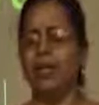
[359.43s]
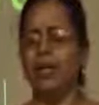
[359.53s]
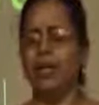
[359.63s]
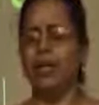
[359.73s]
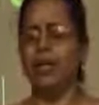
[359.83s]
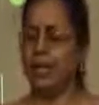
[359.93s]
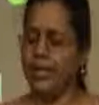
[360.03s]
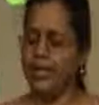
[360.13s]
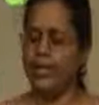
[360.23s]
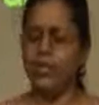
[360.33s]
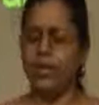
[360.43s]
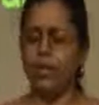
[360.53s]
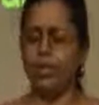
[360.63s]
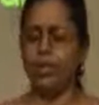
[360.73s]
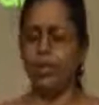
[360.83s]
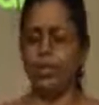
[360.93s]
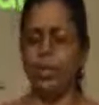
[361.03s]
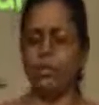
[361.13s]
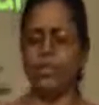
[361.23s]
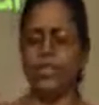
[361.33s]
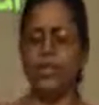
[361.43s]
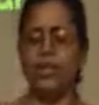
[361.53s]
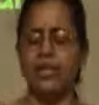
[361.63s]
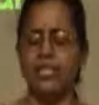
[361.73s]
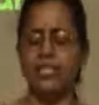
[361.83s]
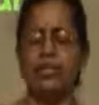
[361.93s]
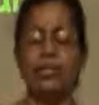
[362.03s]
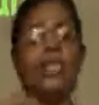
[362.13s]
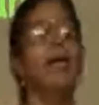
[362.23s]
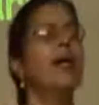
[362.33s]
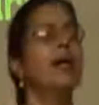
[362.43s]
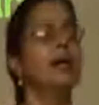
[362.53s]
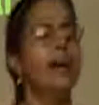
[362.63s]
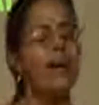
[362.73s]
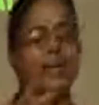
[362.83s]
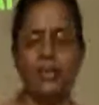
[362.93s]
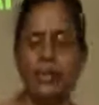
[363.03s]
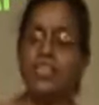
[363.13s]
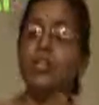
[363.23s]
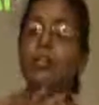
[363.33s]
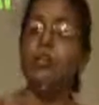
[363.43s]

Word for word: Uh, grahita is the one who is knowing the object, grahan is the object, grahya is the